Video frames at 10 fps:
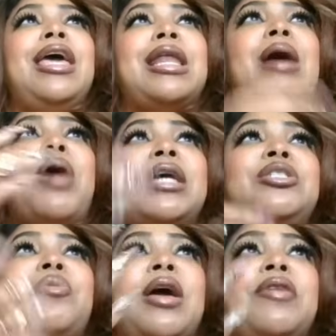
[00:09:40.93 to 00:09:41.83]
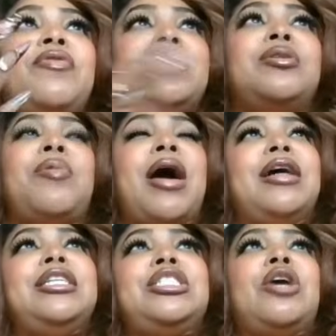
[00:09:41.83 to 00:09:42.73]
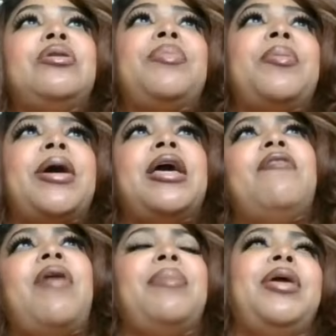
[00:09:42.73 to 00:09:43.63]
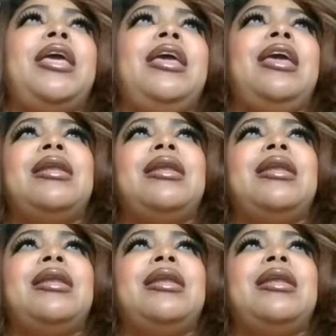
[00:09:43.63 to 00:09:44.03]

watched Dwayne for a little while. He showed up on my FYP,